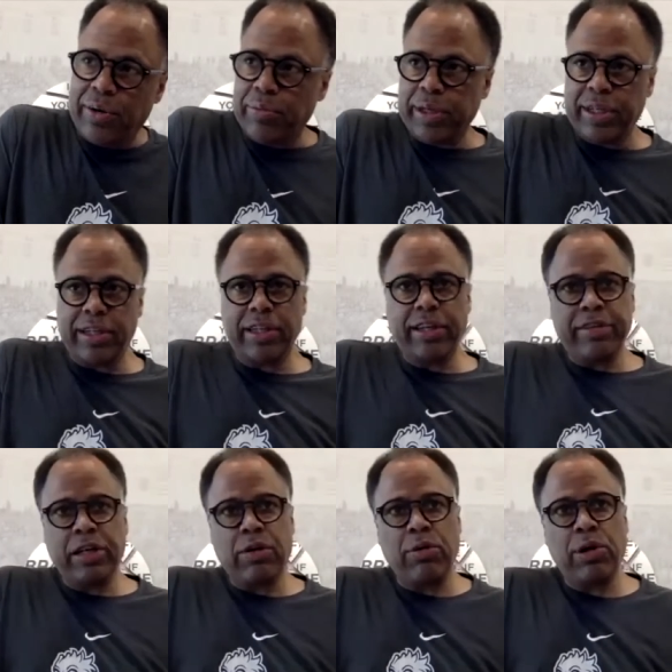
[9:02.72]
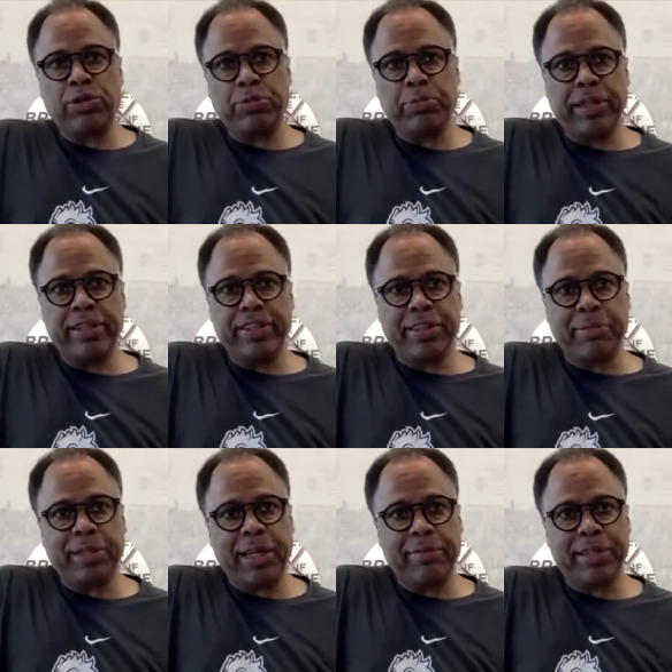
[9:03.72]
mean to live in quotes, but
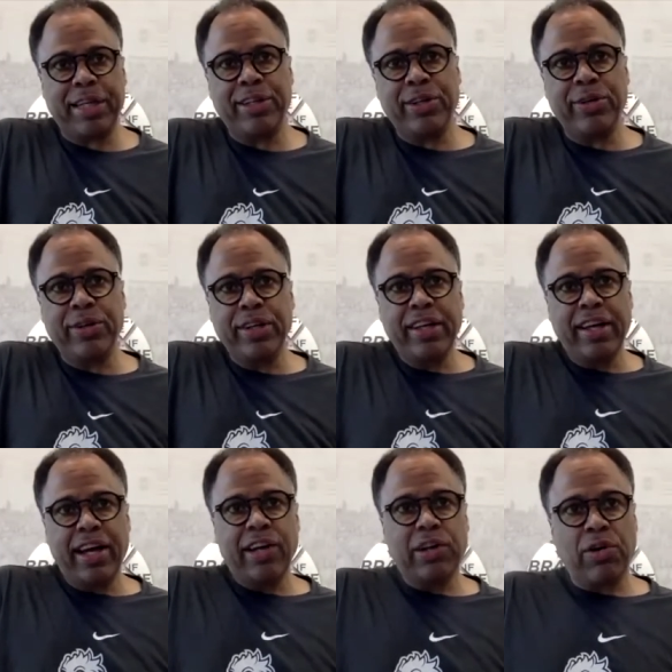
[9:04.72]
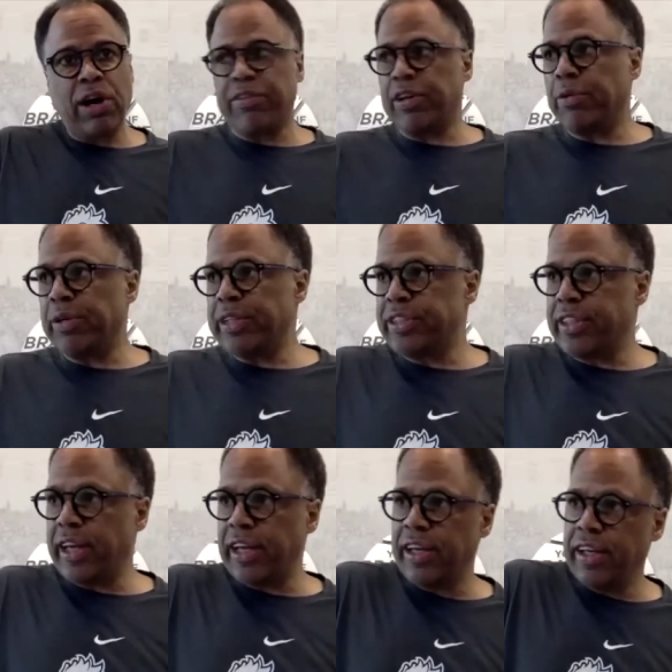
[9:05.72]
sometimes I do. I heard Crawford Loritz
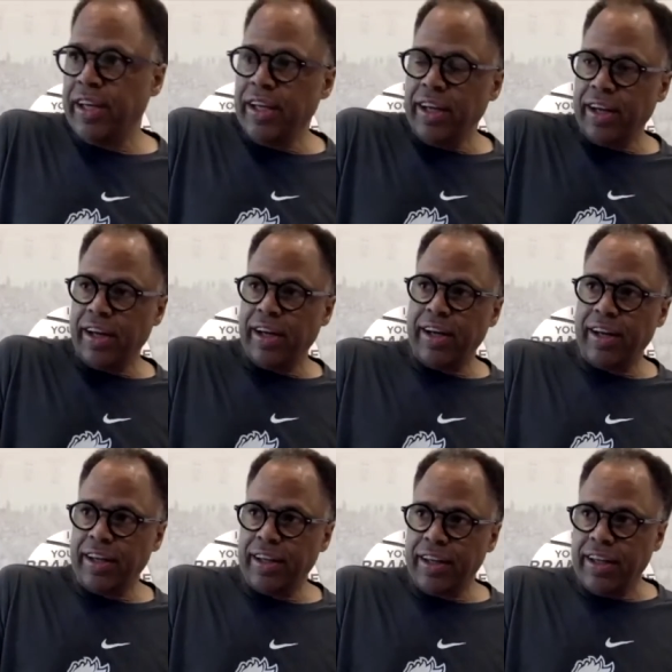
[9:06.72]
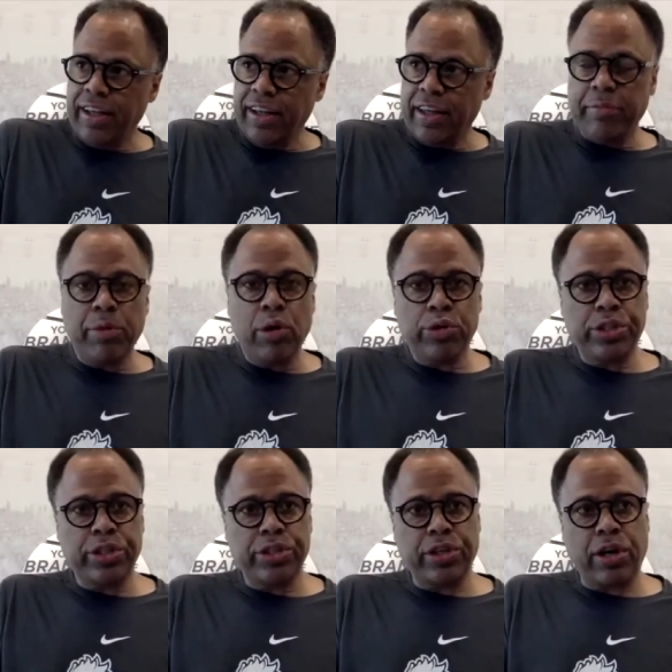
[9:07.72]
say,
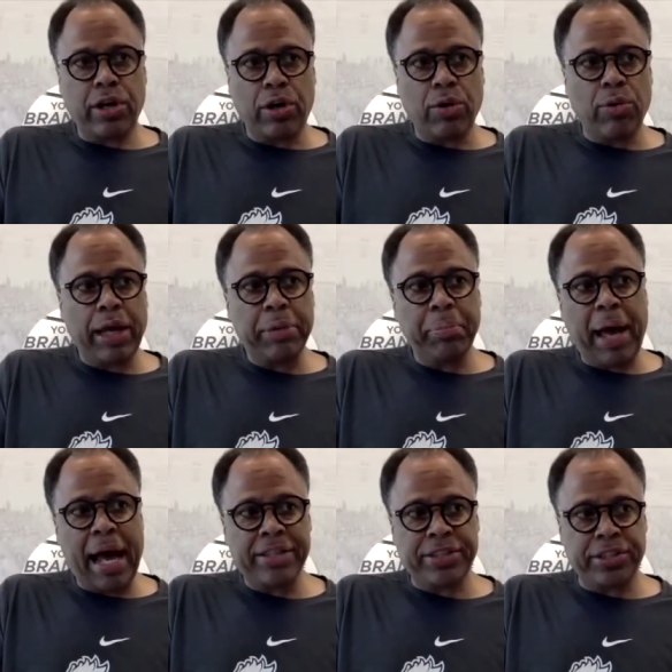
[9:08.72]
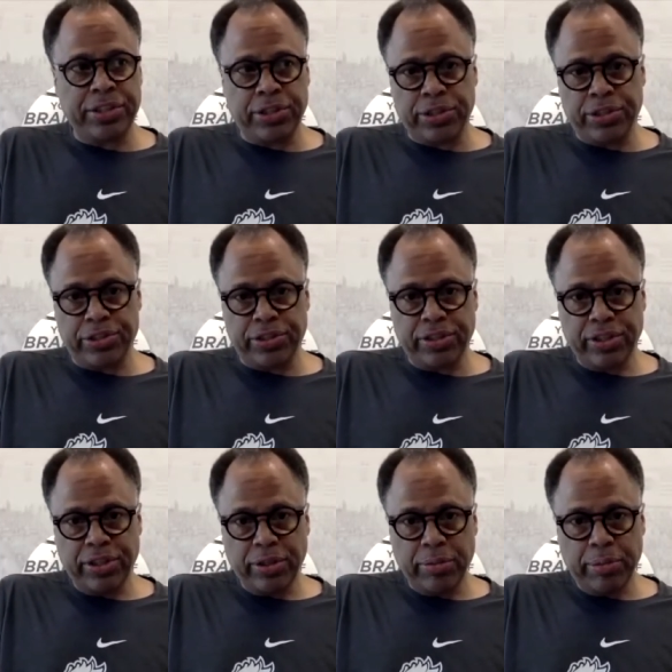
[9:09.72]
emotions are great passengers,
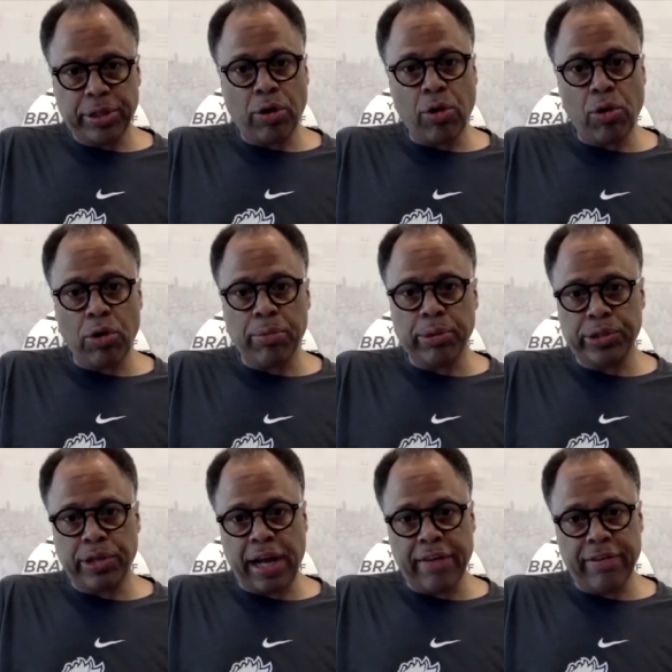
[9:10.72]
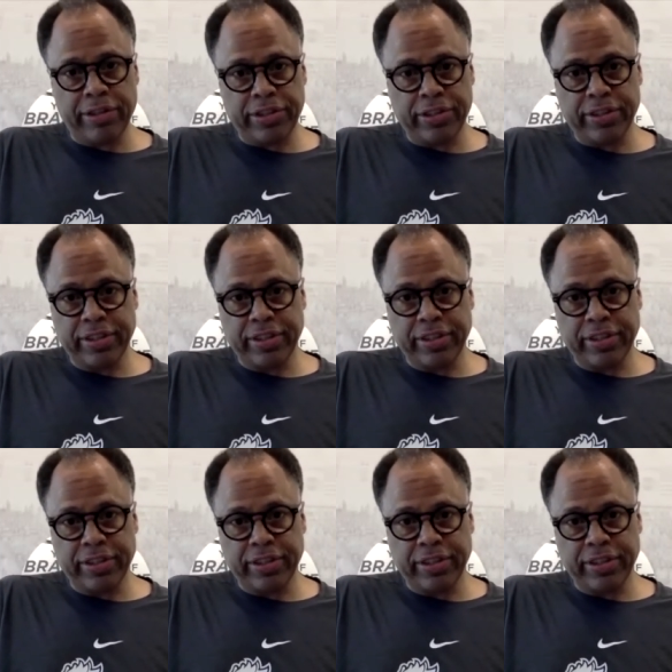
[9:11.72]
but they're horrible drivers.